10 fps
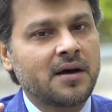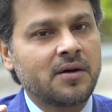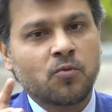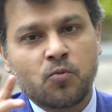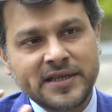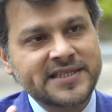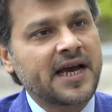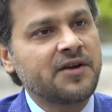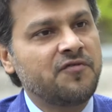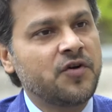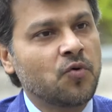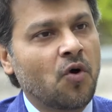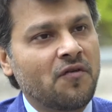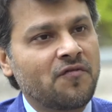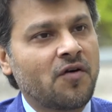one side view
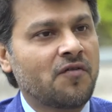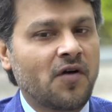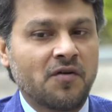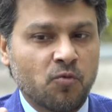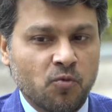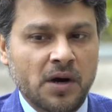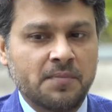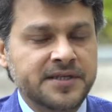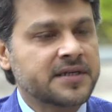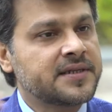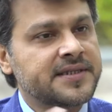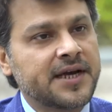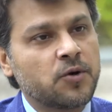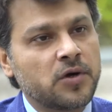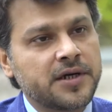of a particular
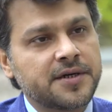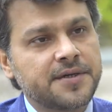stakeholder.